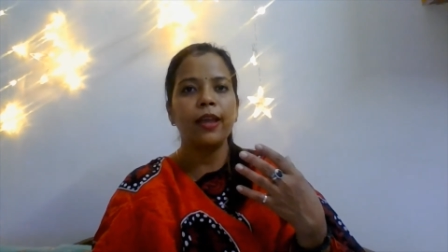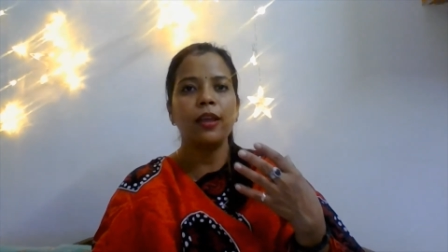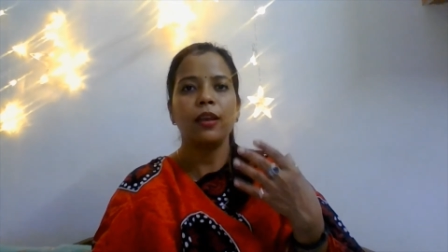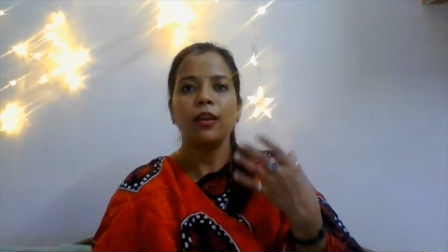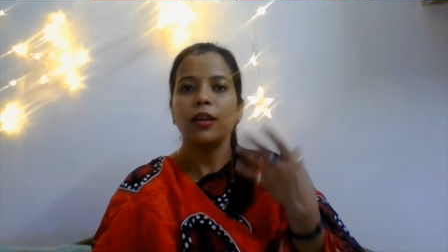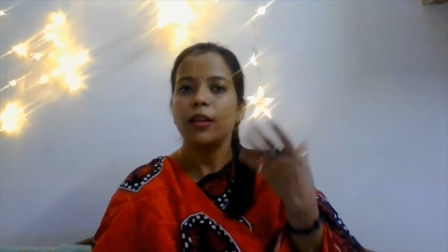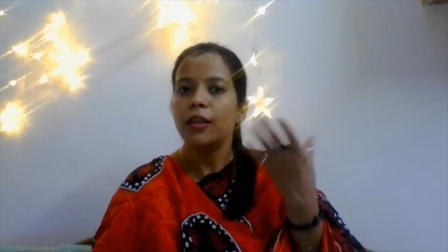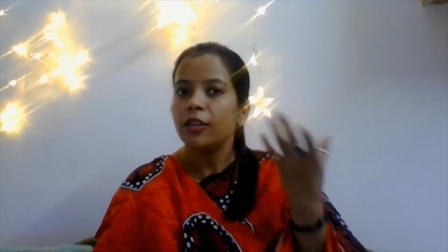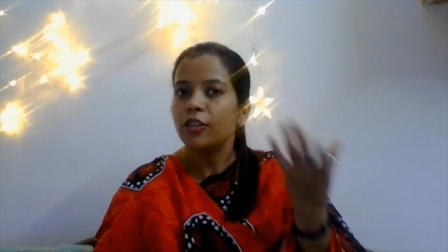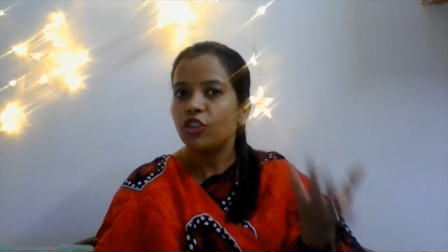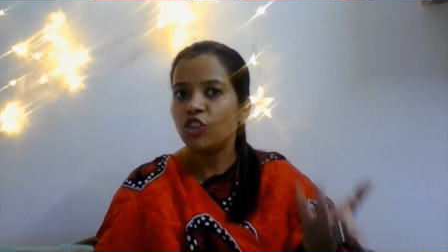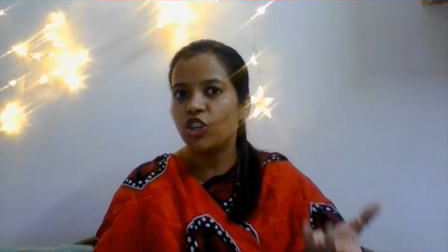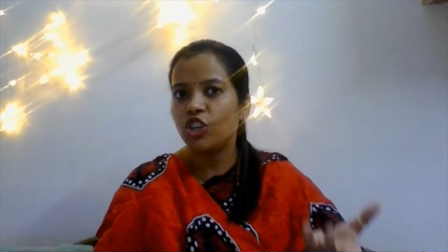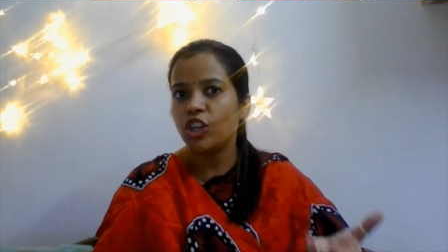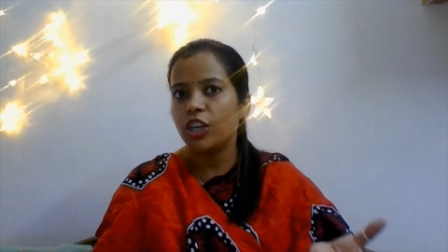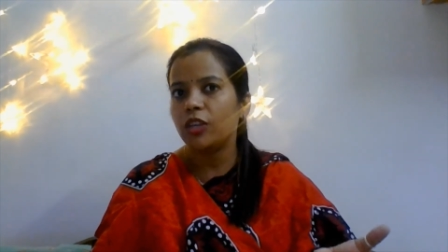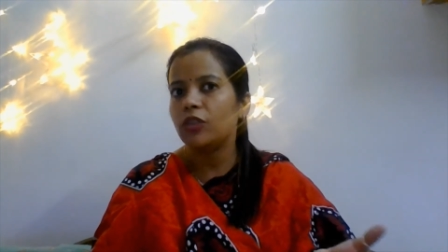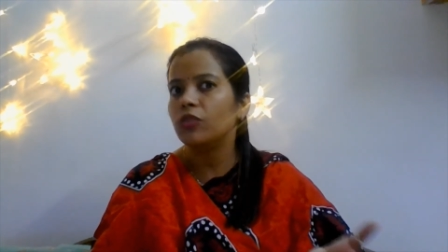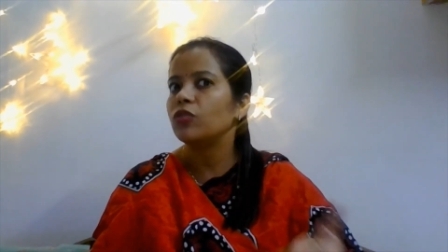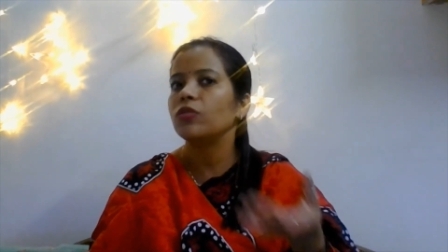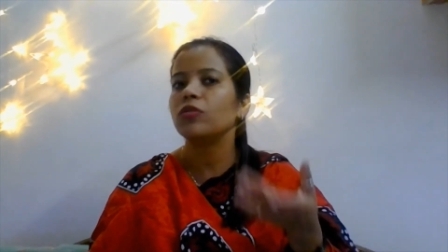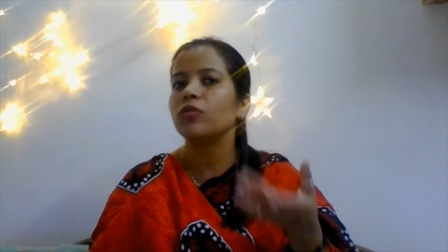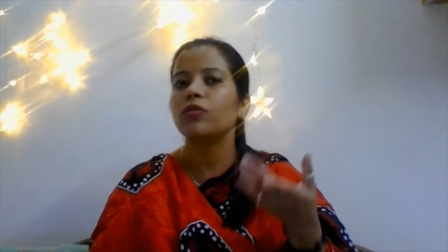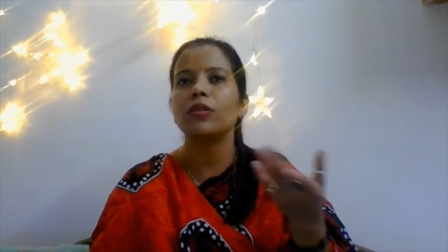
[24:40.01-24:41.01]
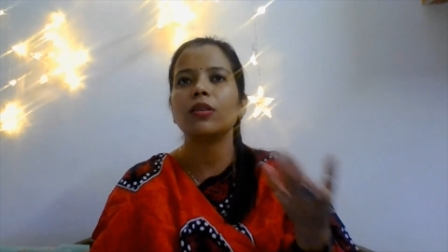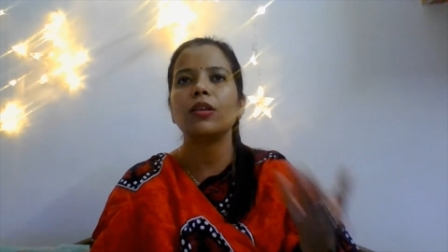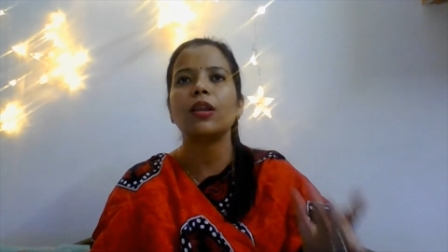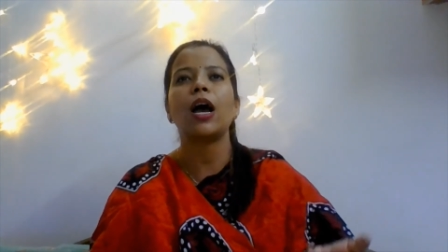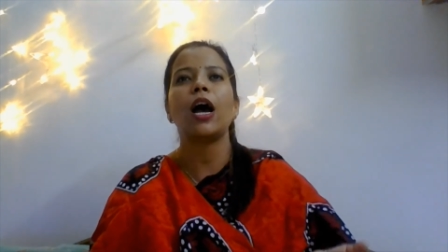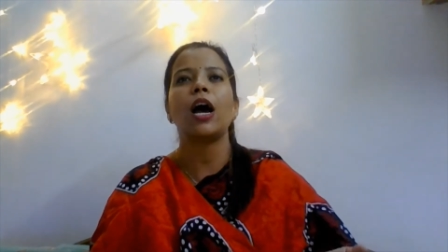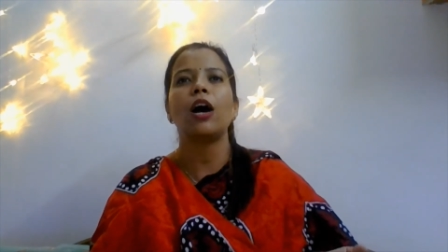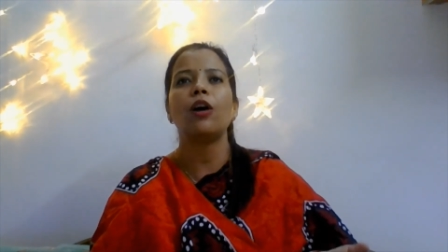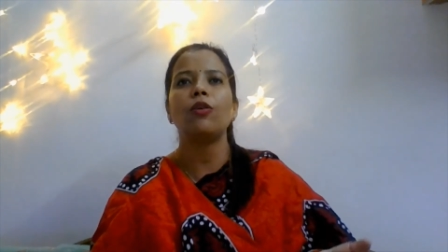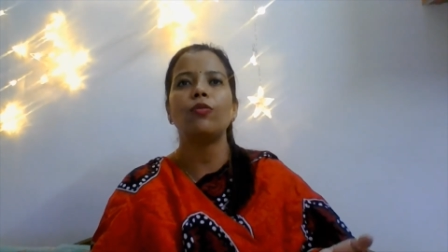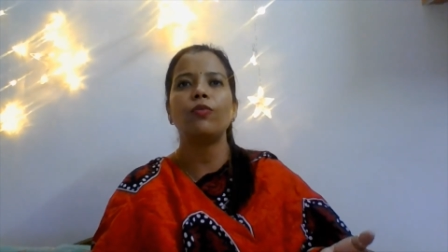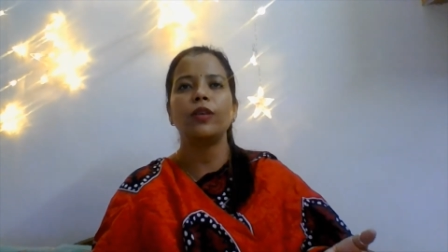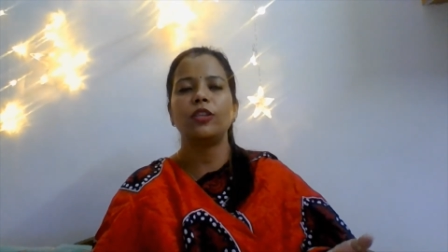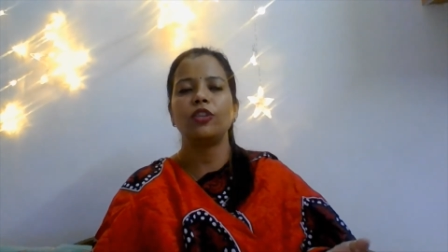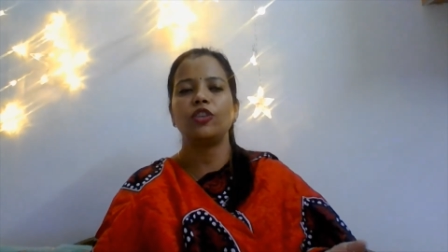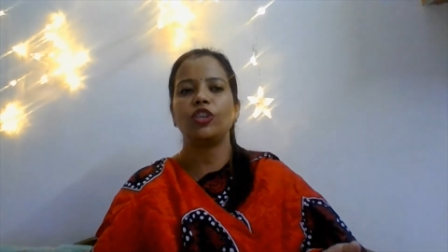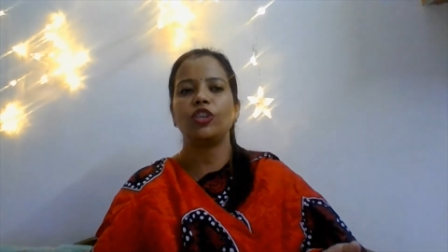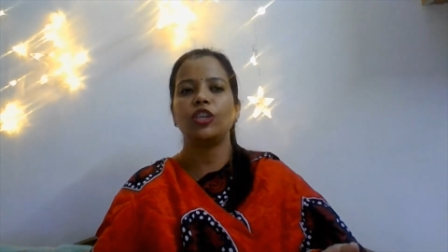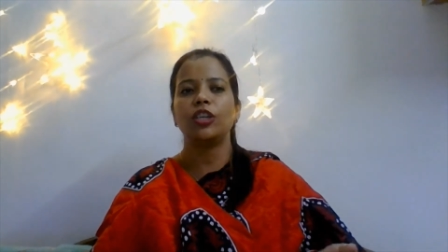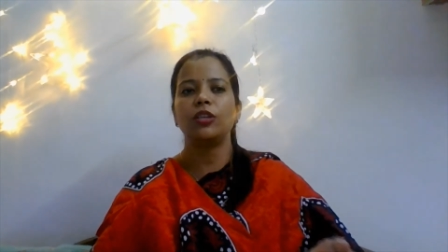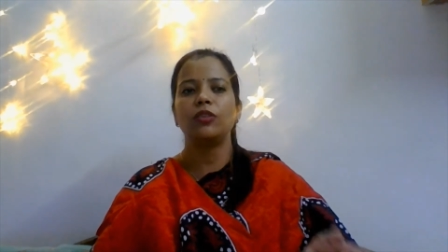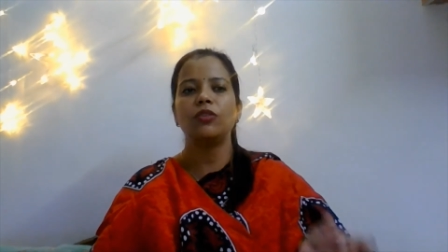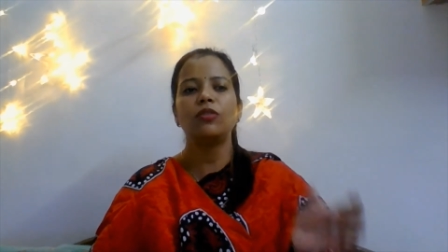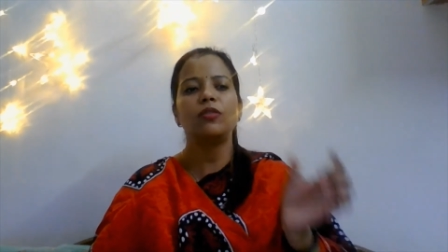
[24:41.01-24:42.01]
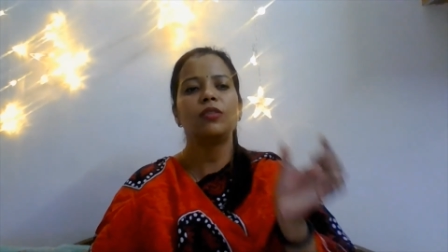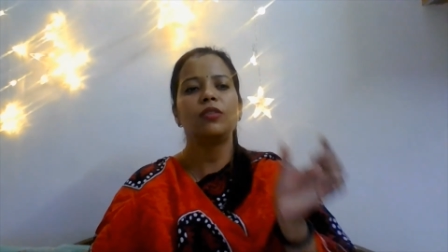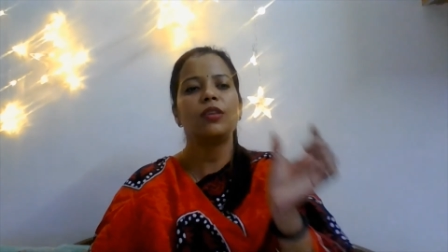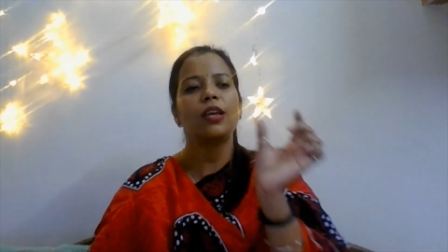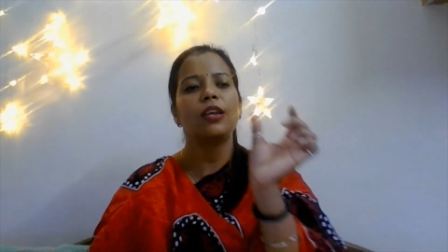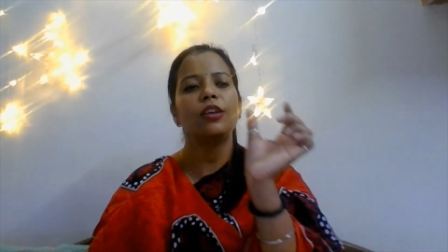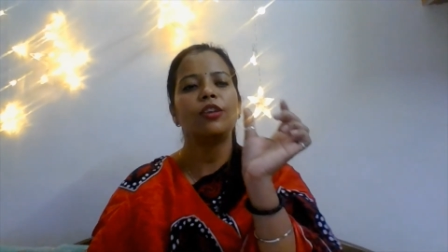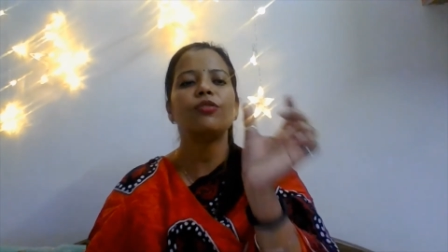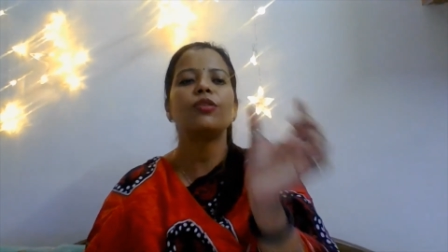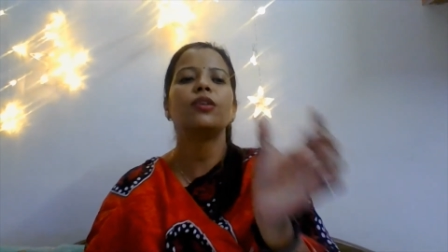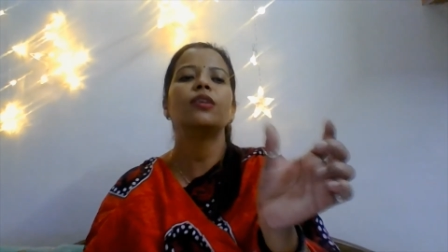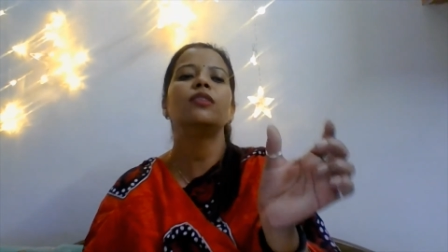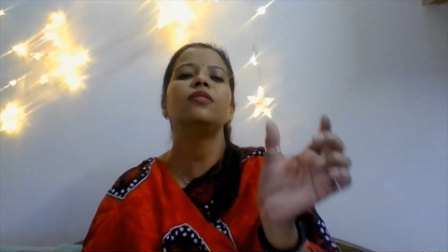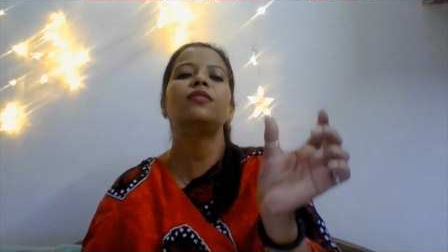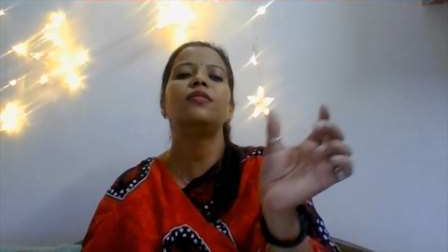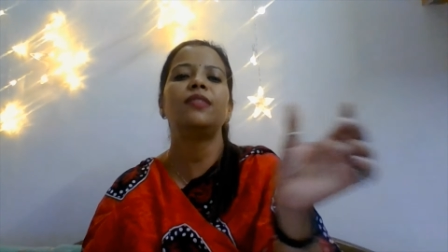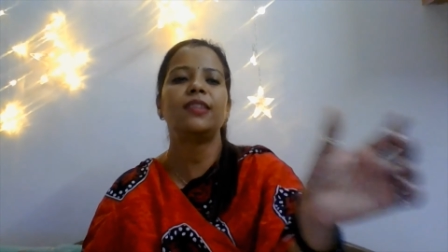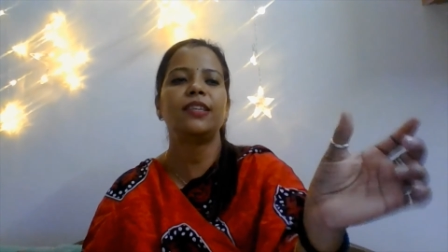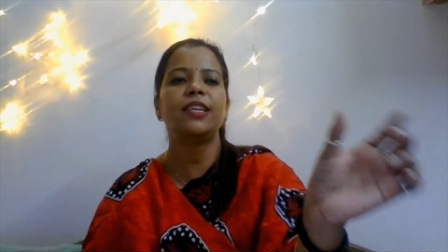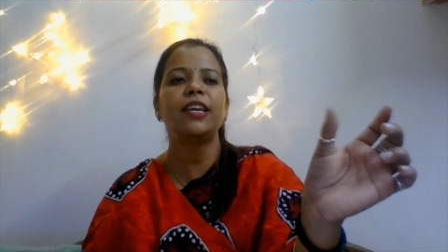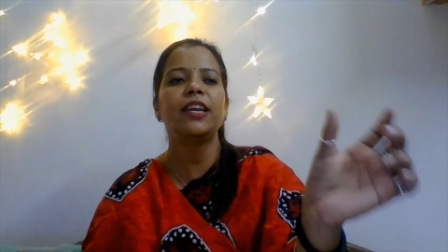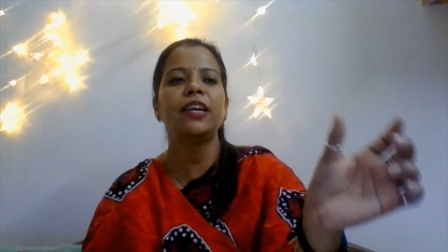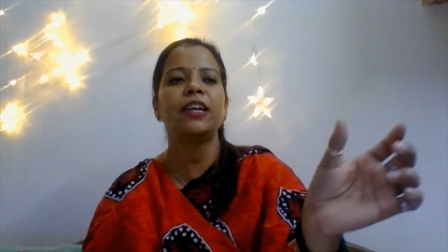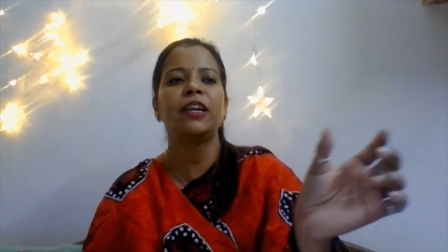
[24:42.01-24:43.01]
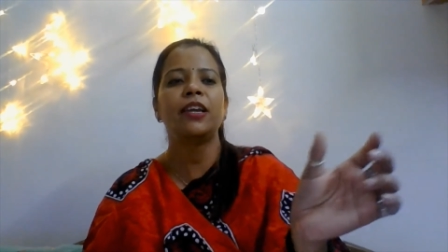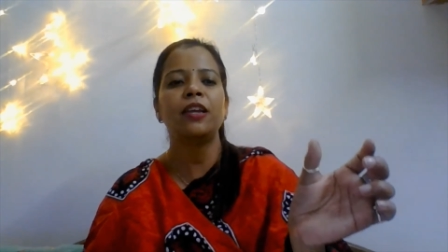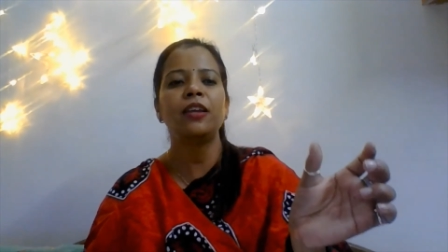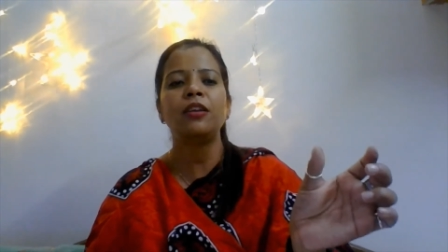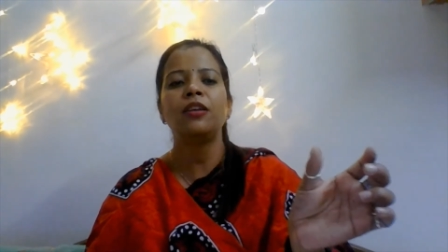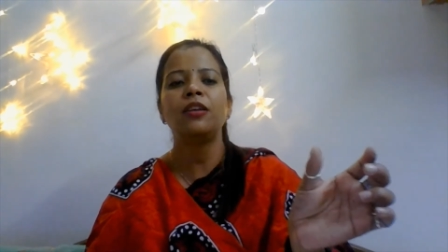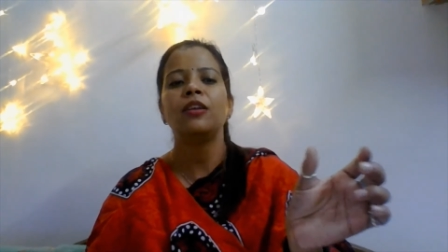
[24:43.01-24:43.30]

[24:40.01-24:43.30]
it changes and how it changes, and you can stick it